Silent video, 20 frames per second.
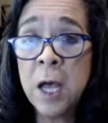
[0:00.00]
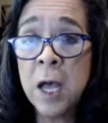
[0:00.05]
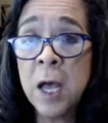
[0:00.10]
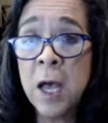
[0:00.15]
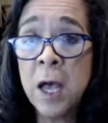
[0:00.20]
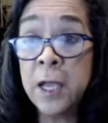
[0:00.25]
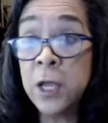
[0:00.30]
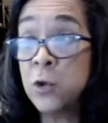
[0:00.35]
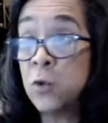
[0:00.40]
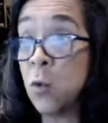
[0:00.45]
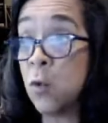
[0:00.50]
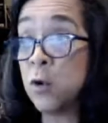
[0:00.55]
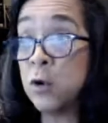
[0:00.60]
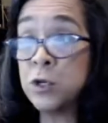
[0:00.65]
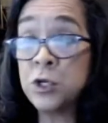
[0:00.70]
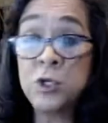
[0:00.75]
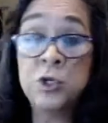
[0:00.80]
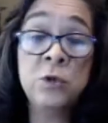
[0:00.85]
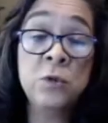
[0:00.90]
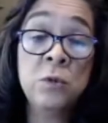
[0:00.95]
in order
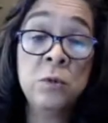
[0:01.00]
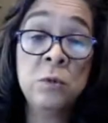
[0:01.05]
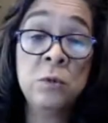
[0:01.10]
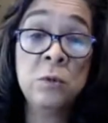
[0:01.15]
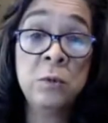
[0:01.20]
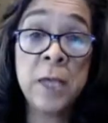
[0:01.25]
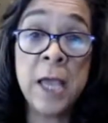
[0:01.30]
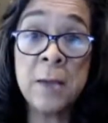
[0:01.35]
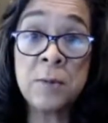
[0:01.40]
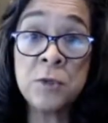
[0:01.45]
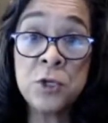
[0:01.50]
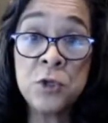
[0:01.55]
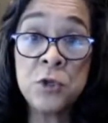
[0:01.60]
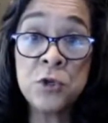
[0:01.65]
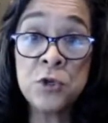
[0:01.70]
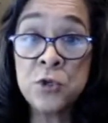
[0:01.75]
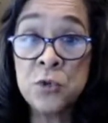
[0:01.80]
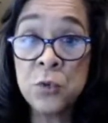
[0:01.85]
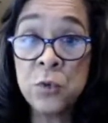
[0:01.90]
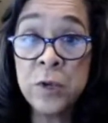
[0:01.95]
to capture their
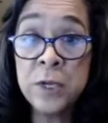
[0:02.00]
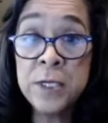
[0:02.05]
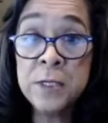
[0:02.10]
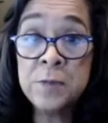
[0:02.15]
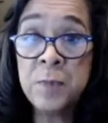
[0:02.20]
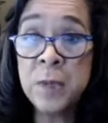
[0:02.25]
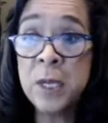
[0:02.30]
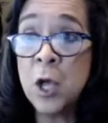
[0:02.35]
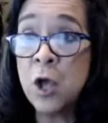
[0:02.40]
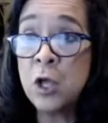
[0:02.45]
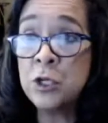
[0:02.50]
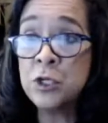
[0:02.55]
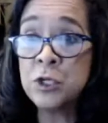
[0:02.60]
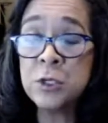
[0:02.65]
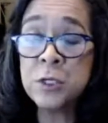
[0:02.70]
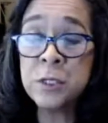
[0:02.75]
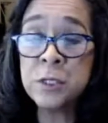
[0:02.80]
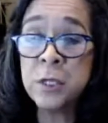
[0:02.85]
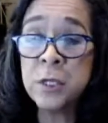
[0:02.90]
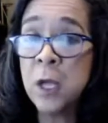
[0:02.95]
stories beyond
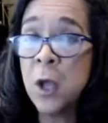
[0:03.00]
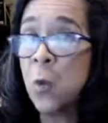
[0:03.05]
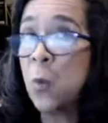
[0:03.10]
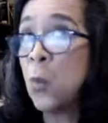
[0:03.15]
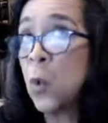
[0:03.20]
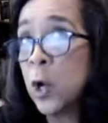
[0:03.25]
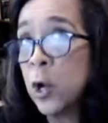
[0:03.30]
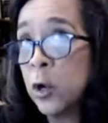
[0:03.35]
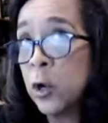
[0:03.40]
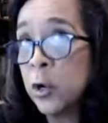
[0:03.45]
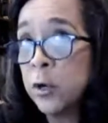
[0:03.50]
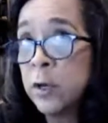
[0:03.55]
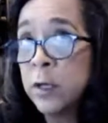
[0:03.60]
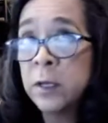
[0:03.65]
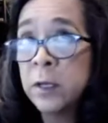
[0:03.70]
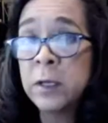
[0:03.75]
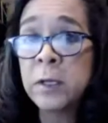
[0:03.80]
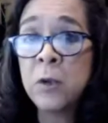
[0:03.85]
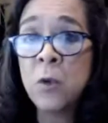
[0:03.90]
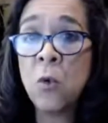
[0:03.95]
just Word
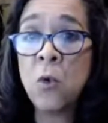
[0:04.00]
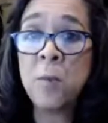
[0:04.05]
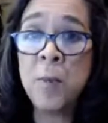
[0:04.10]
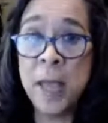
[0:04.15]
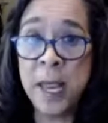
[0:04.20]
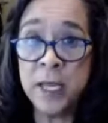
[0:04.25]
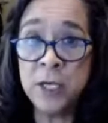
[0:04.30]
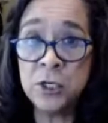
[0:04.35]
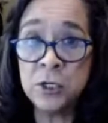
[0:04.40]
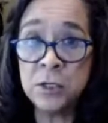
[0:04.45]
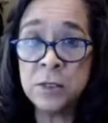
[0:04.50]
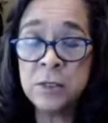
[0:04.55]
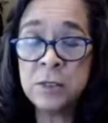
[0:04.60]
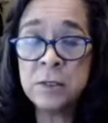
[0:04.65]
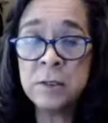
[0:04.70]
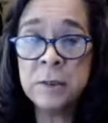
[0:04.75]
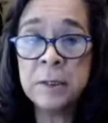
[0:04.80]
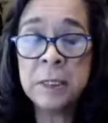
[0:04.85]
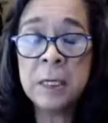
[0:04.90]
or pages.